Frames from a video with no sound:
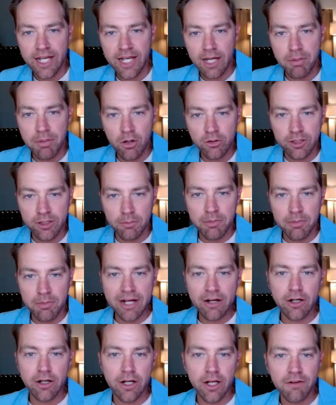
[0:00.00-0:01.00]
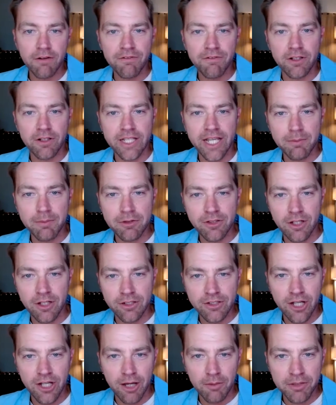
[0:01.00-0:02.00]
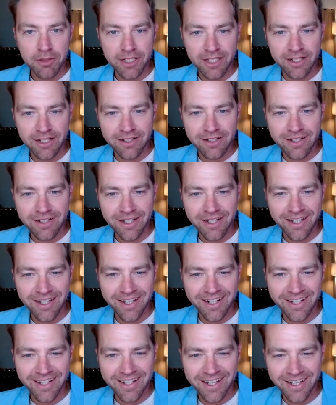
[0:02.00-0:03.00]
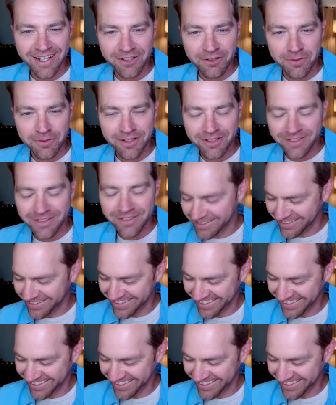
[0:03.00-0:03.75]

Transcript: I think I poked the bear enough on the Amazon topic, and uh, and I got your real,